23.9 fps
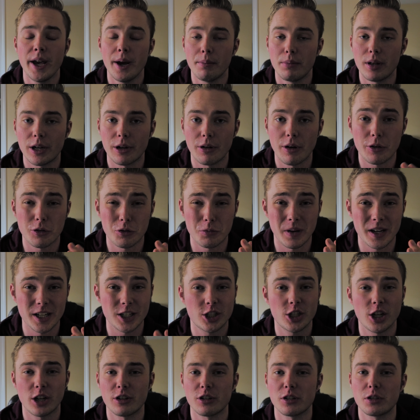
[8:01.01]
play around with my
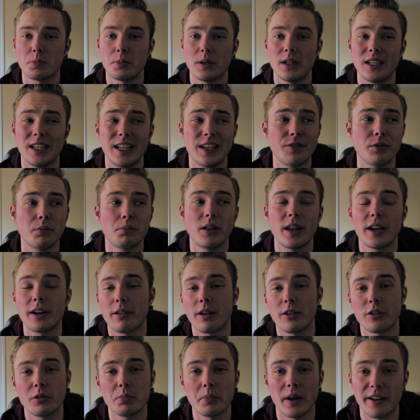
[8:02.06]
shutter speed, even play
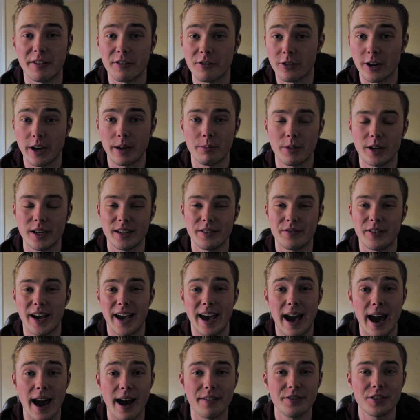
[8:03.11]
around with my frame rate if I
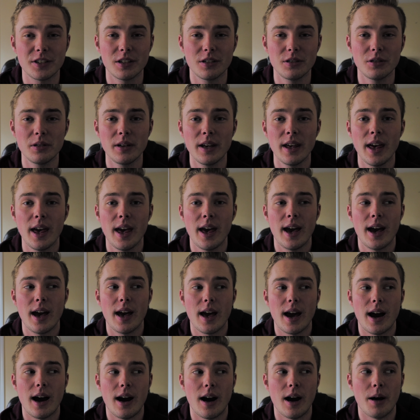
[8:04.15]
have to.
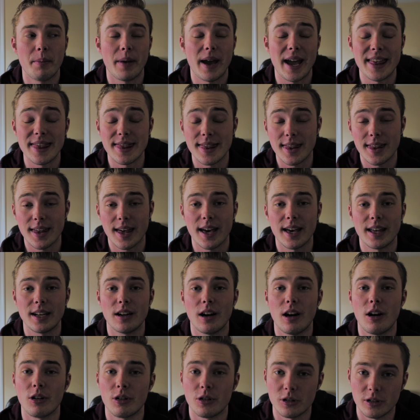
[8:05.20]
And then
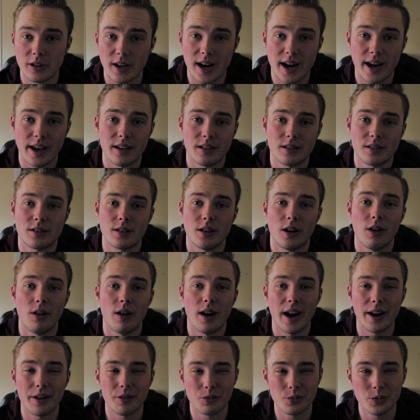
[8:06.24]
I'll go to ISO.
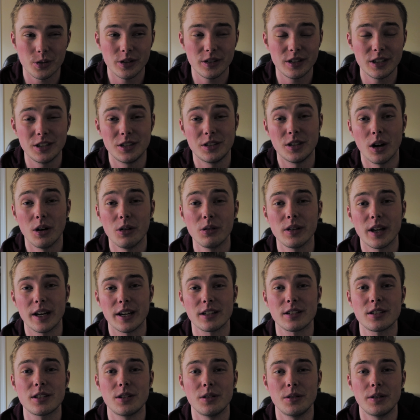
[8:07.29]
I really don't like
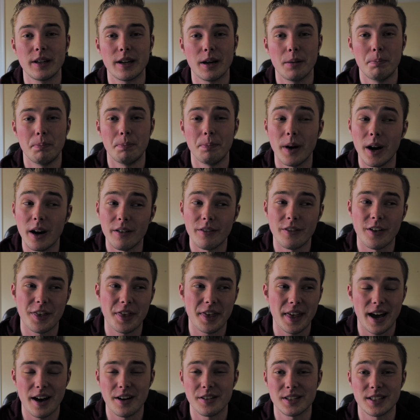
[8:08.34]
shooting above
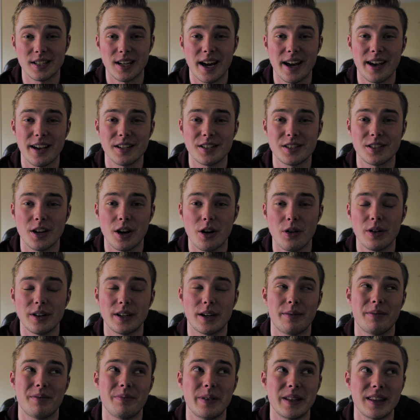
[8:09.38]
1000 ISO, and
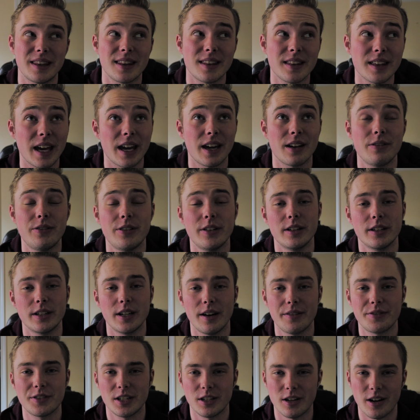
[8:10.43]
I've been thankful
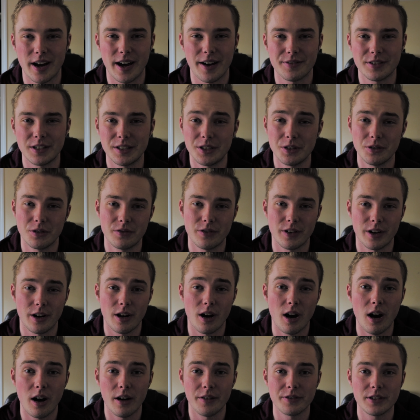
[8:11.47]
enough to not have to do it very
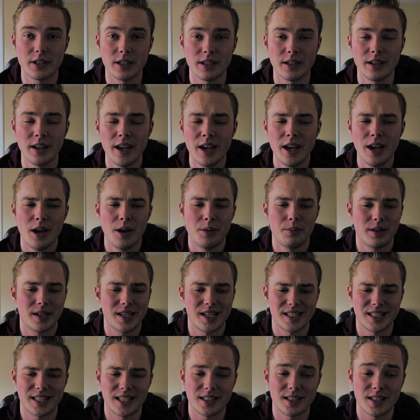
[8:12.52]
often,
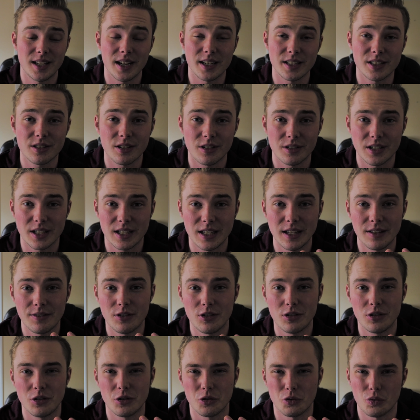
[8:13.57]
because it does start to give
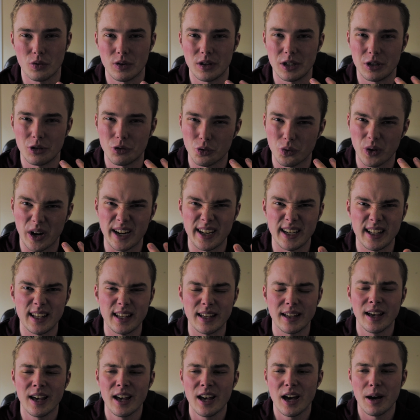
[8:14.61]
you your really grainy
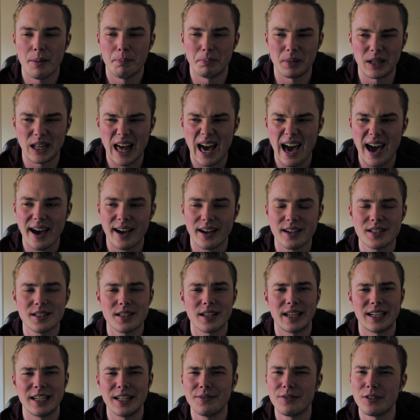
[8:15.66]
blacks,
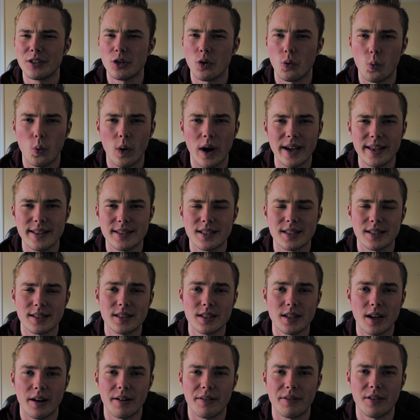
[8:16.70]
and even the whites and
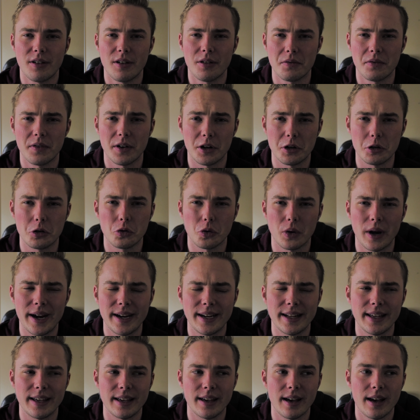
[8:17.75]
stuff are very
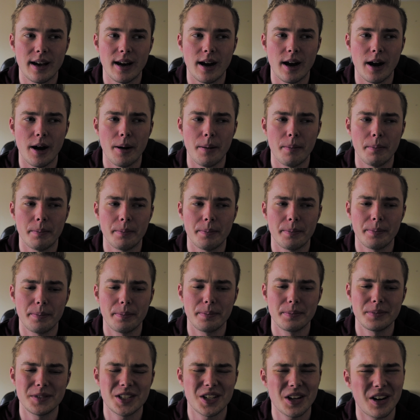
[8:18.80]
grainy.
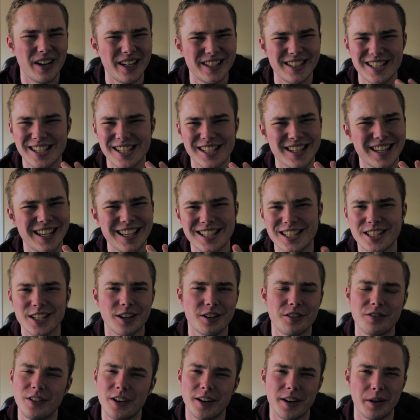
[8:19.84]
So it's
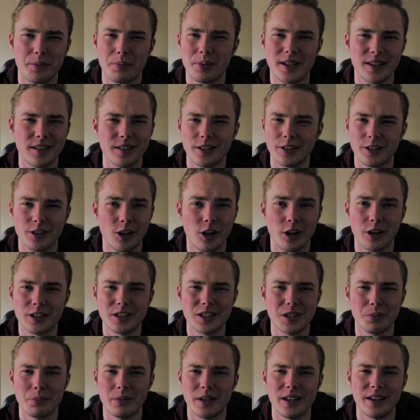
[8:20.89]
not a very appealing look
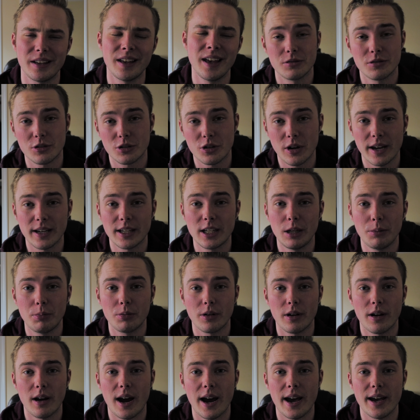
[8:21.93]
to me. Try and keep
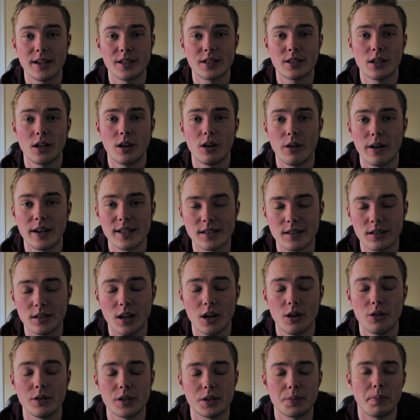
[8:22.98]
your ISO as
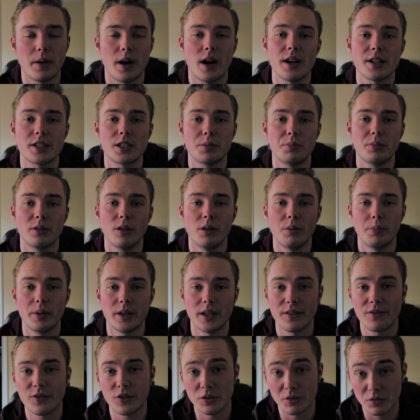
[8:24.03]
low as possible, but
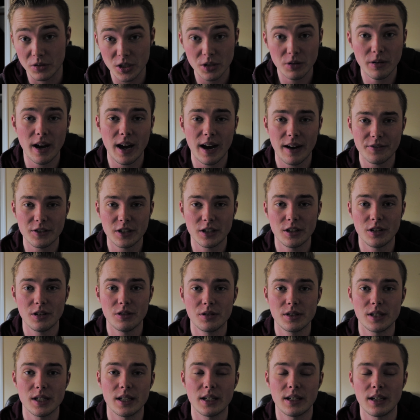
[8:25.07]
if you do have to
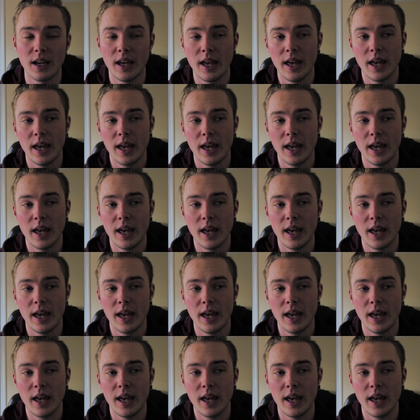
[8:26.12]
use it,